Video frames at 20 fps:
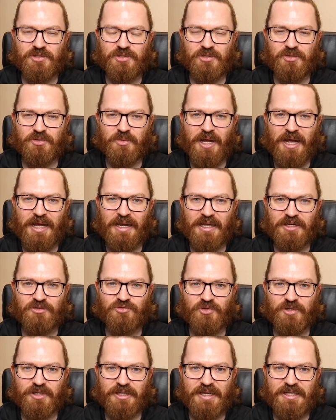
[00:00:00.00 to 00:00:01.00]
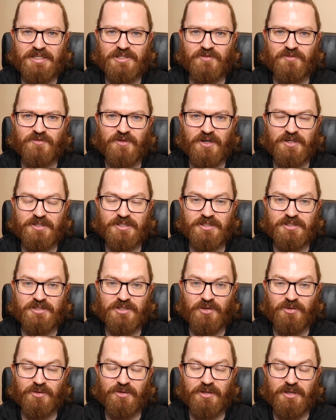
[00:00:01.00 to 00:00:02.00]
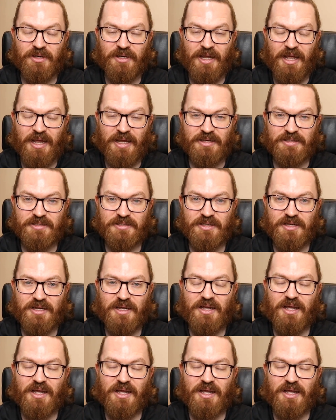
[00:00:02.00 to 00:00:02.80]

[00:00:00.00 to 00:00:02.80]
to electronicintifada.net